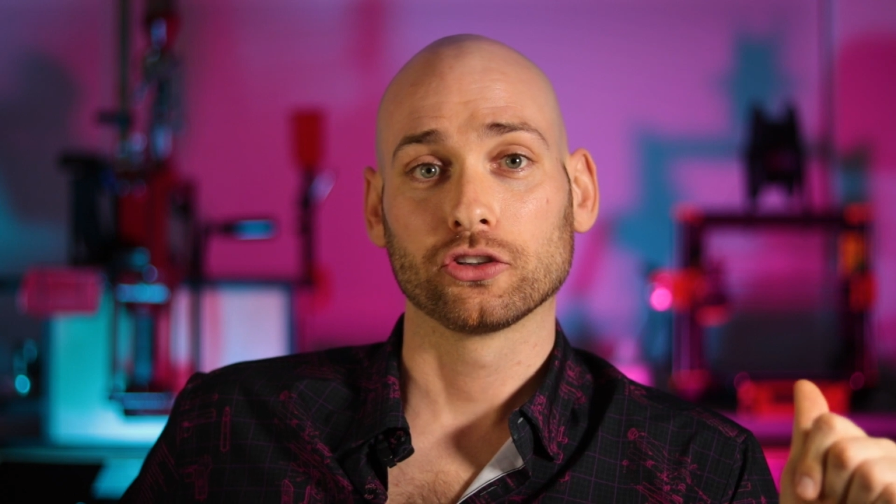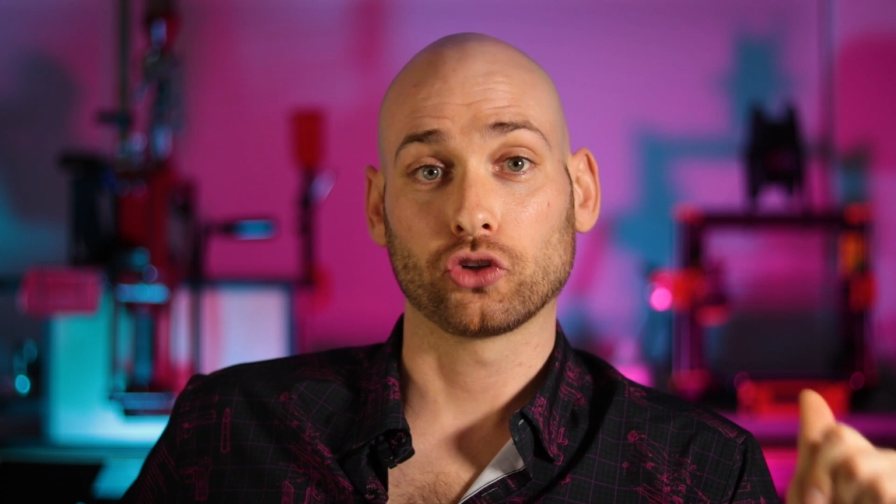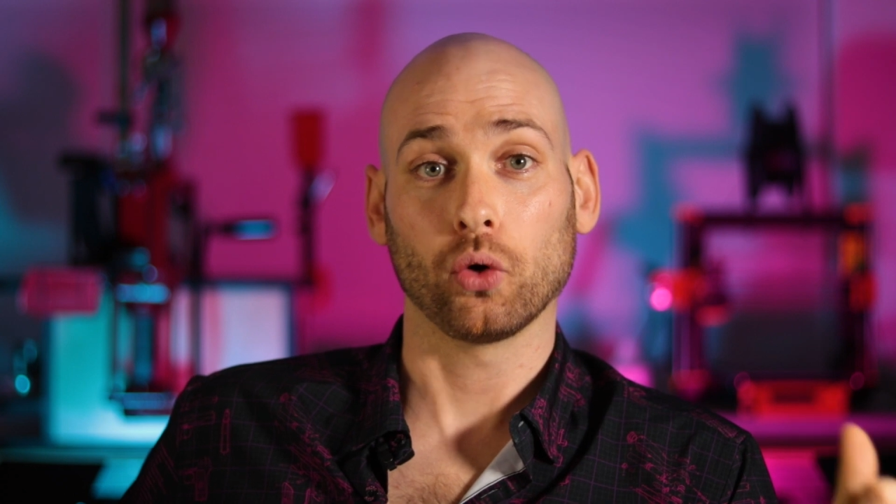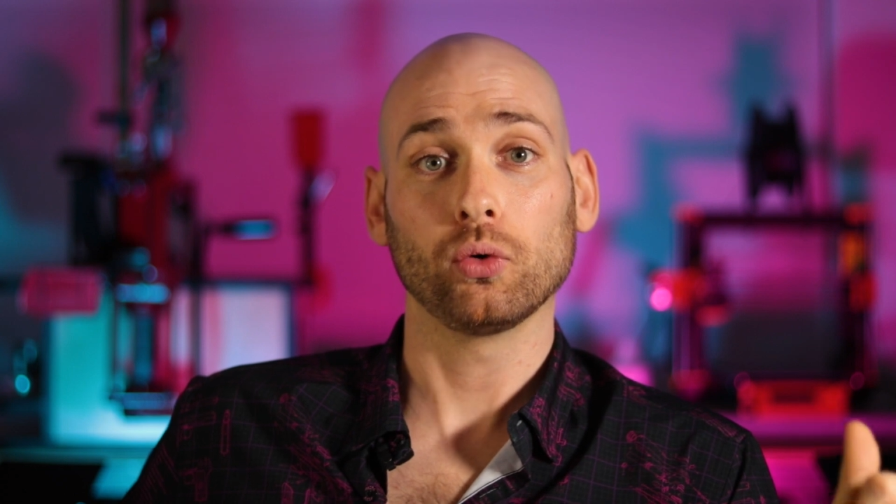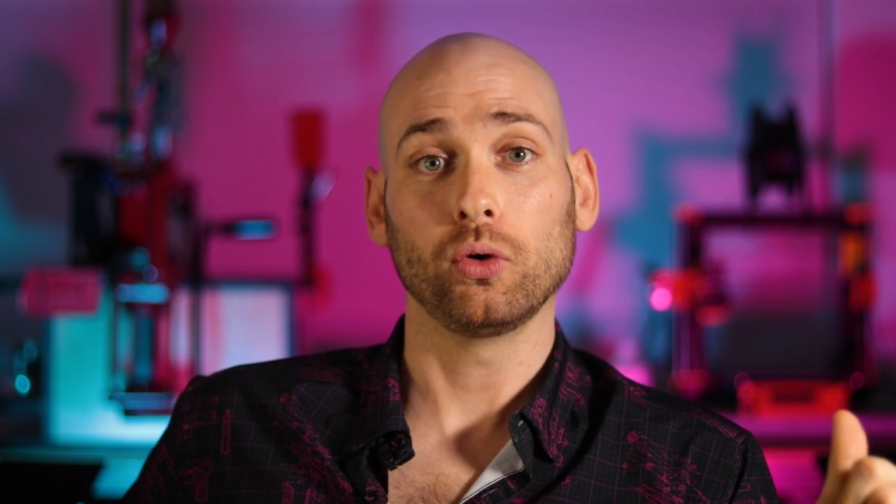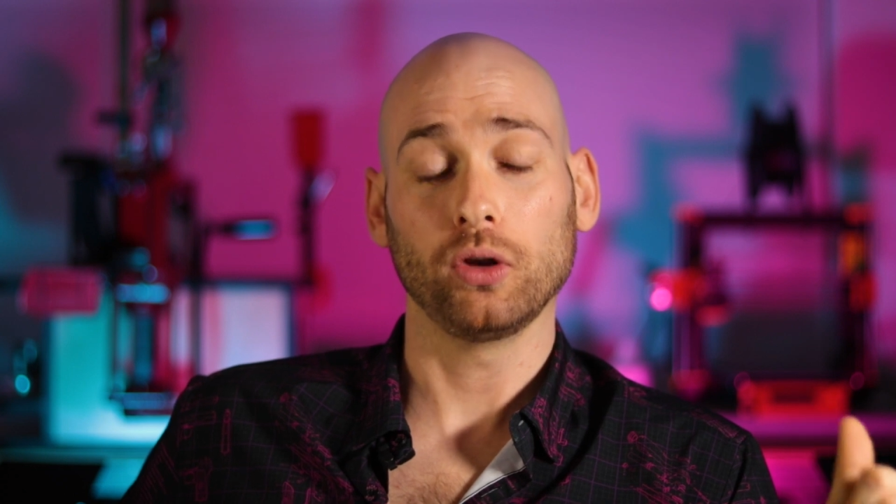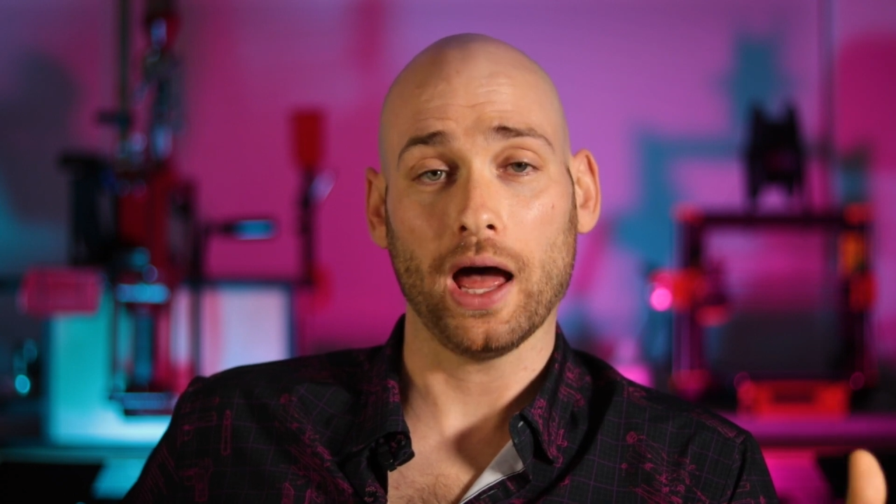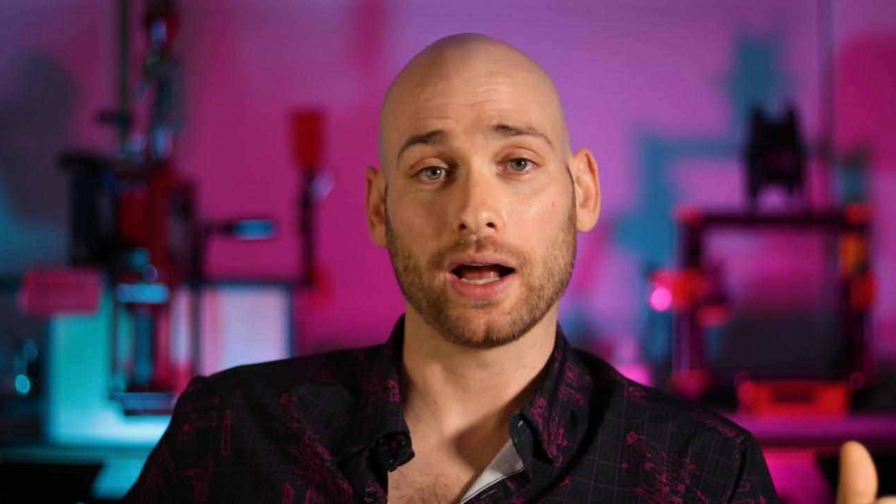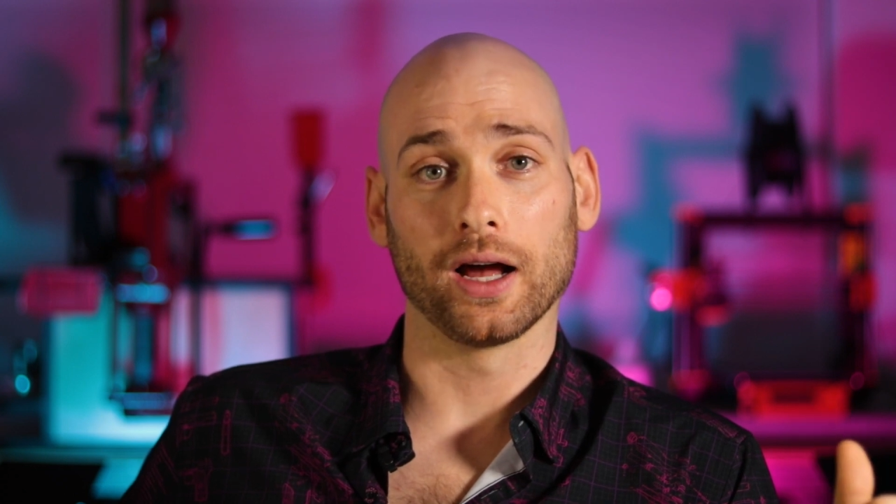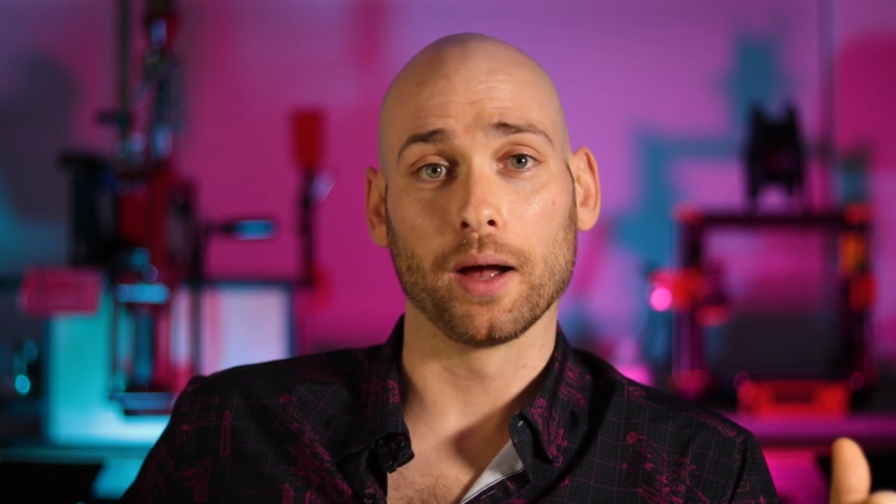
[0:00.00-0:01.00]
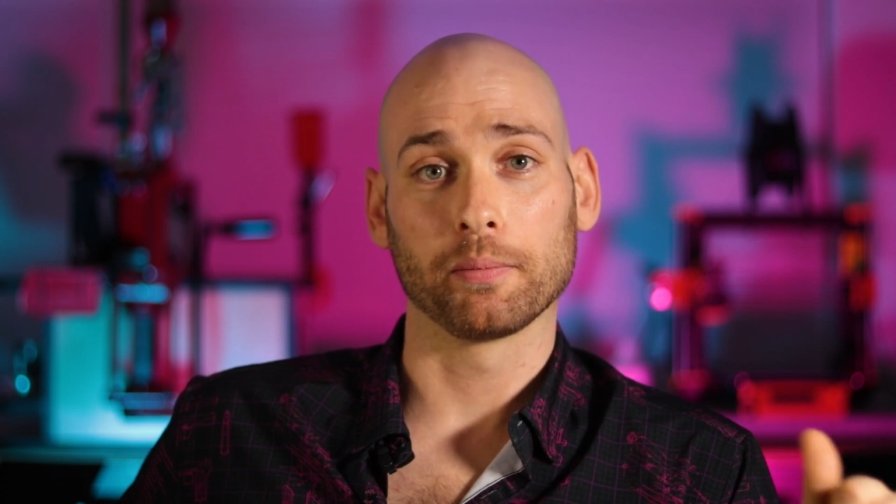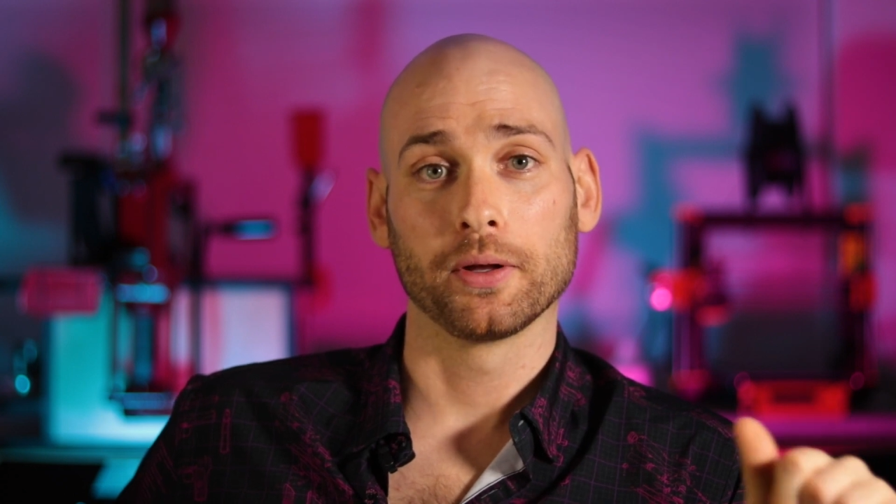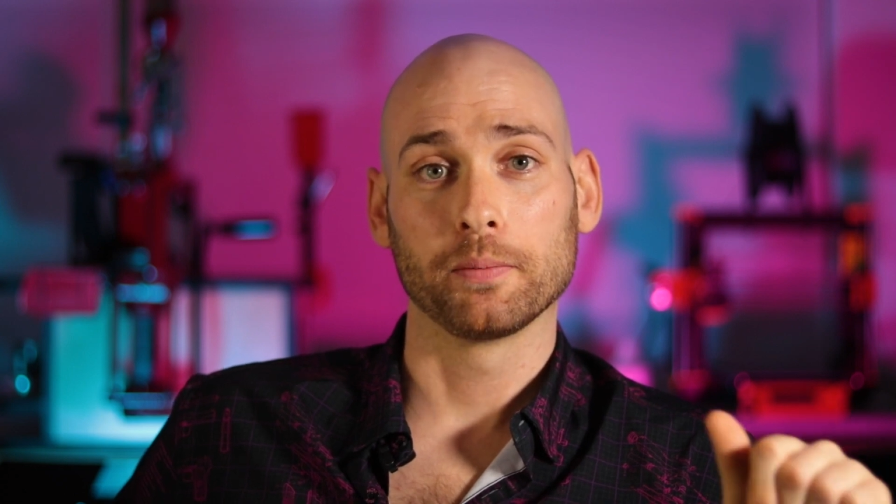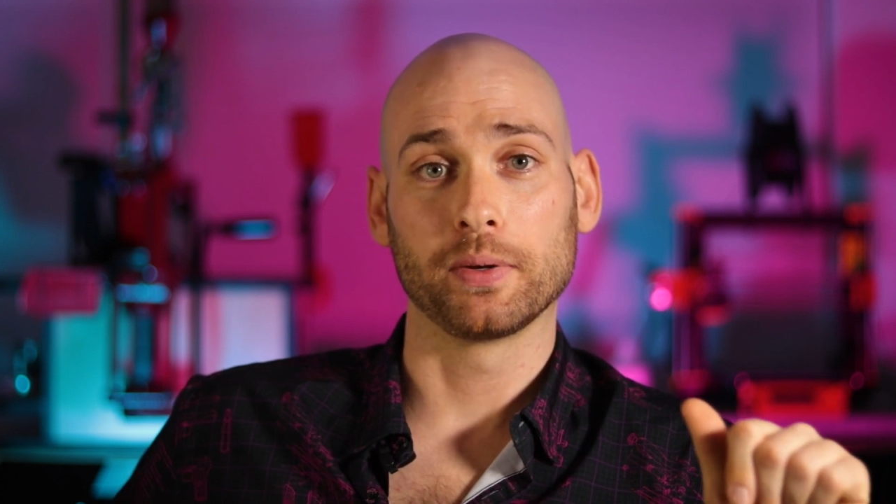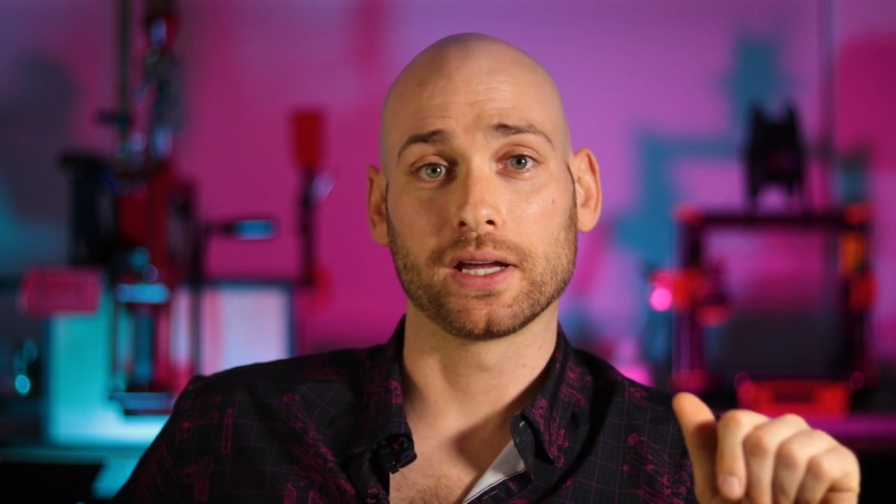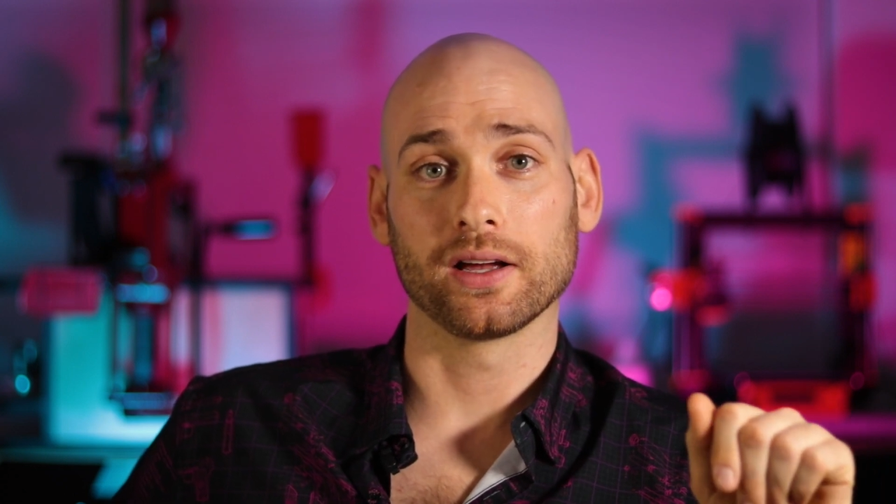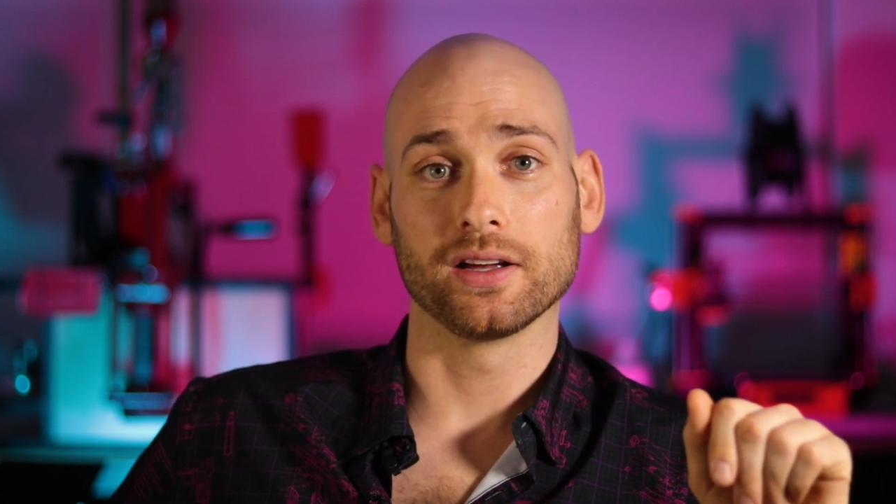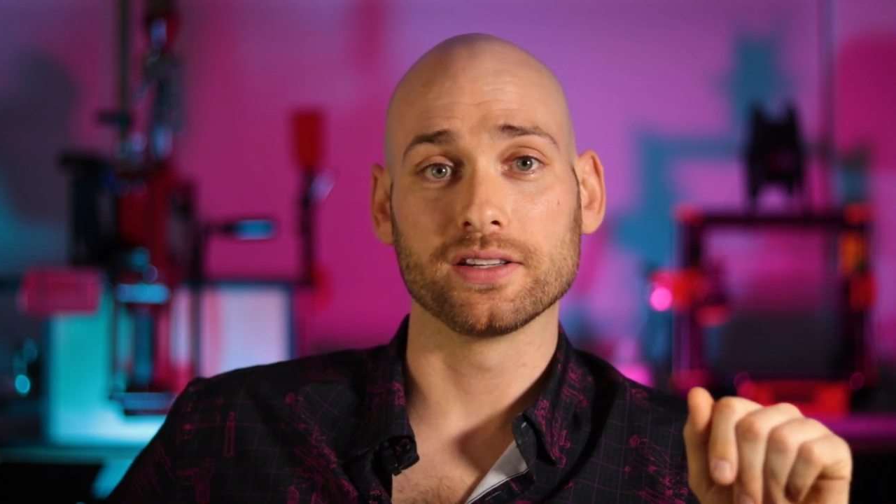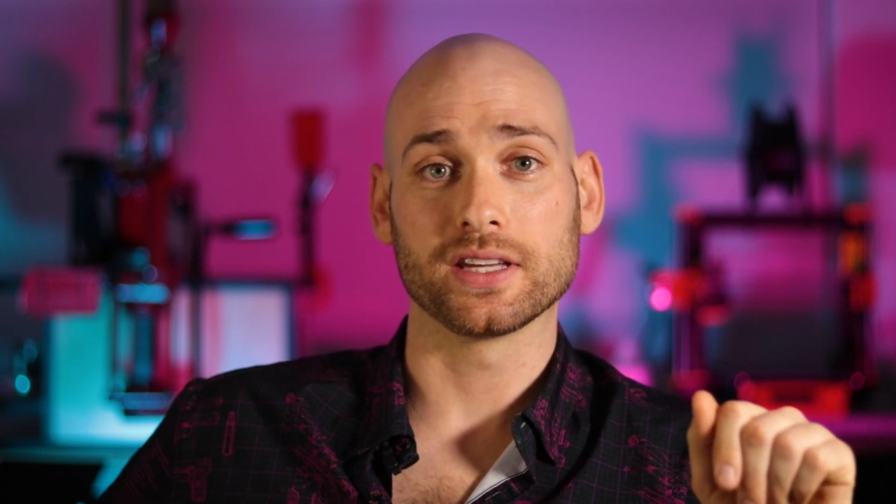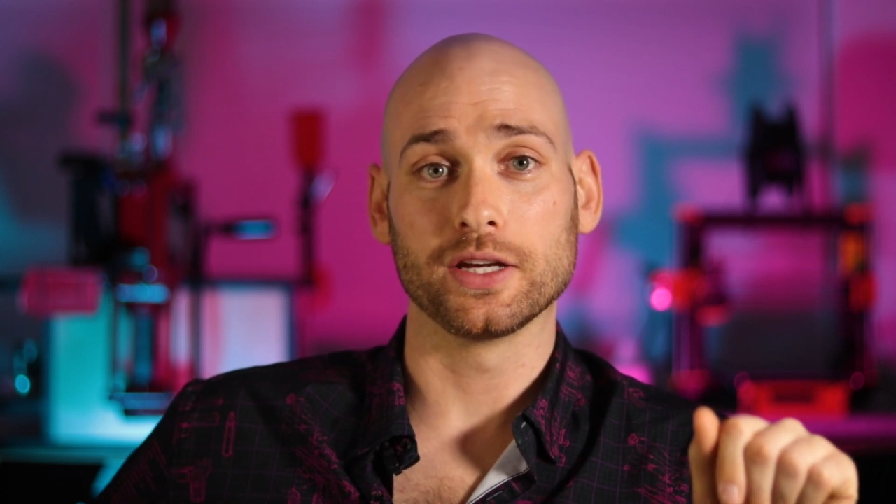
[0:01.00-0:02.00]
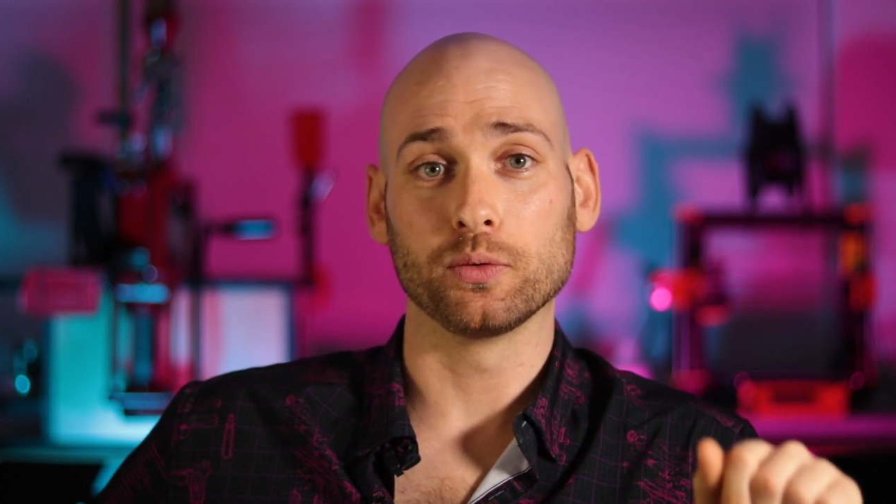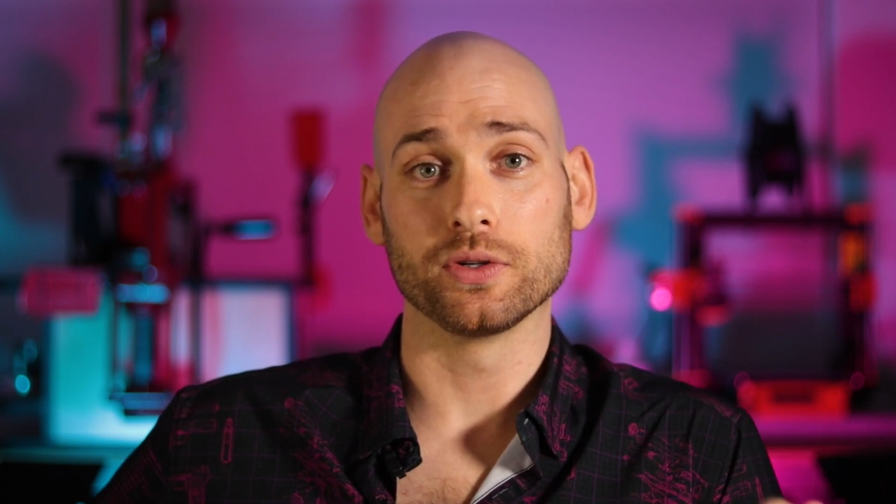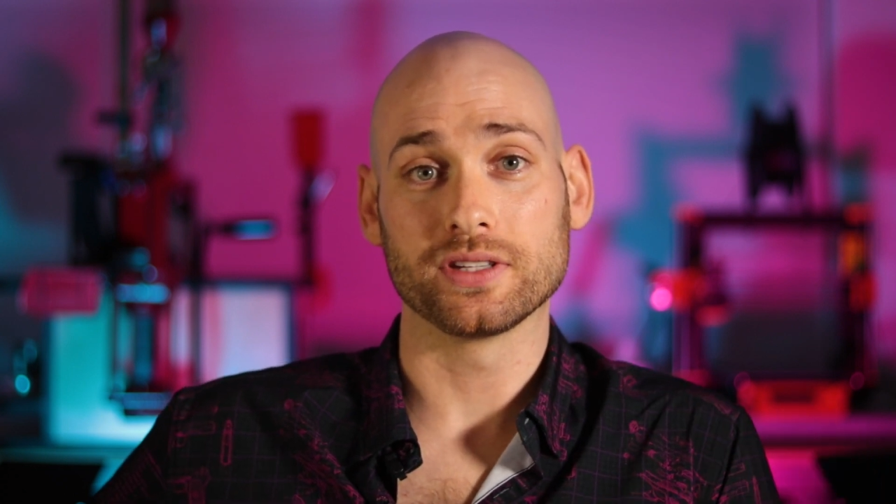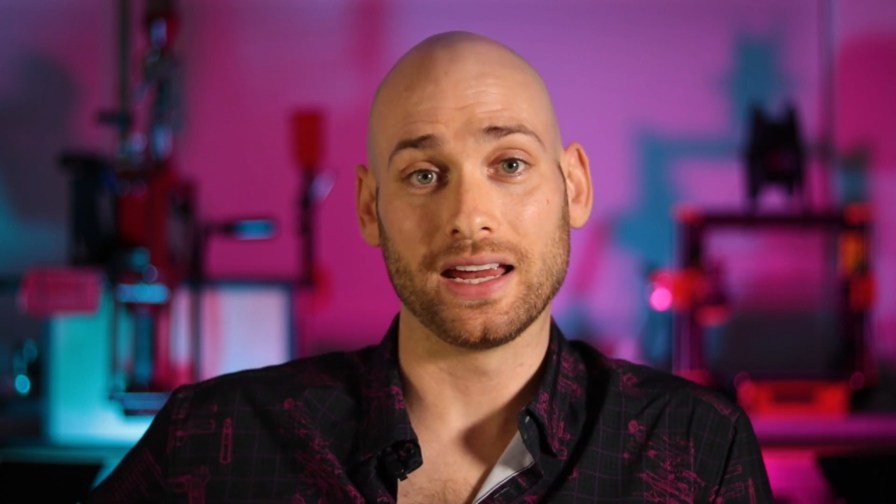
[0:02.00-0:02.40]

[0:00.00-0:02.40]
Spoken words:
total lockup because it was